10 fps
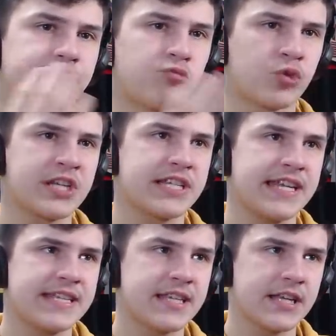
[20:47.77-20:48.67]

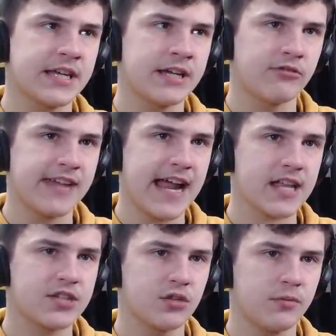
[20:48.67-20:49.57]
risky to
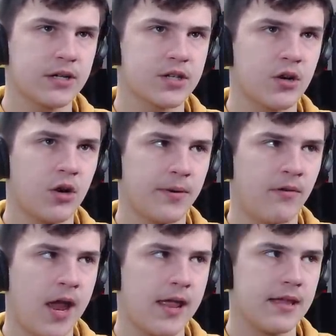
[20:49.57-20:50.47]
react to because of
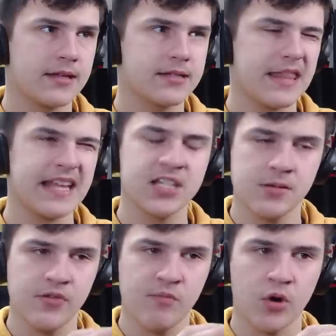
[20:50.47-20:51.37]
copyright. Because I think some
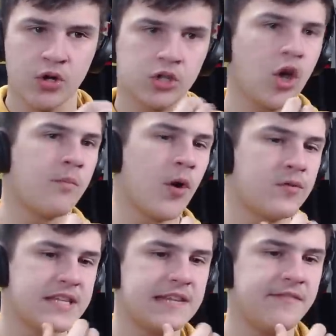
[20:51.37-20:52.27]
of them are on Globo
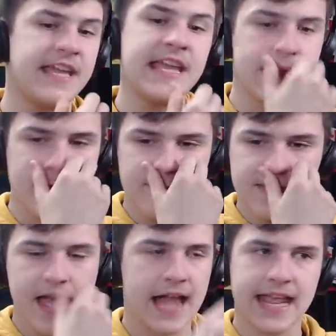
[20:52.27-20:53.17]
TV,
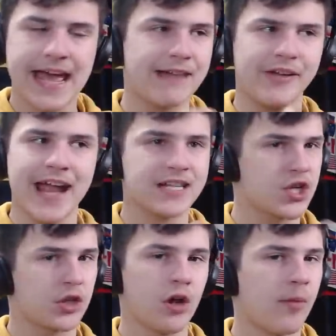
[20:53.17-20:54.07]
and you can't react to
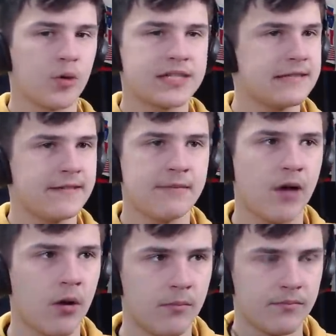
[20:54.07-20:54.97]
Globo TV,
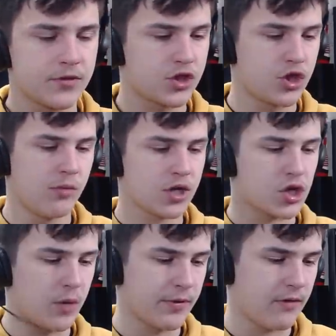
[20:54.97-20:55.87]
bro. Too much
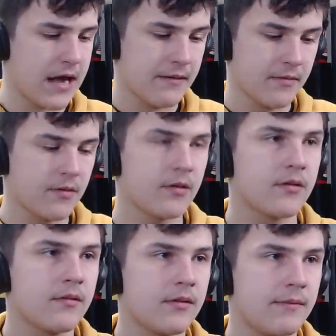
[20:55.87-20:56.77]
copyright.
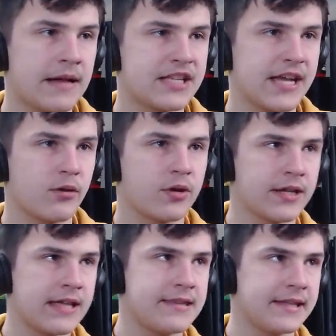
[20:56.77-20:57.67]
My channel can
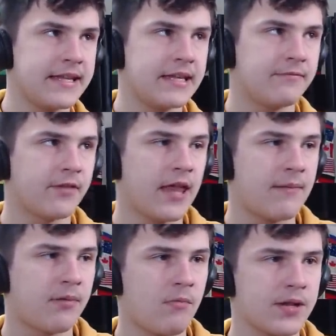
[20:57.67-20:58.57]
get deleted for that,
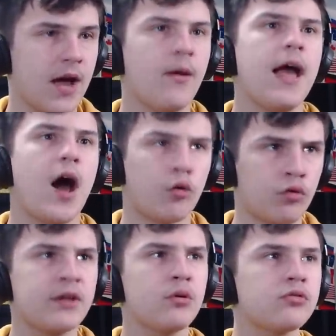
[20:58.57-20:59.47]
bro. But yo, I
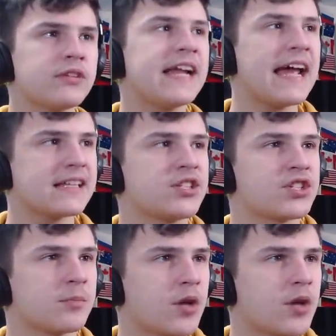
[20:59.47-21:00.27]
really want to react to some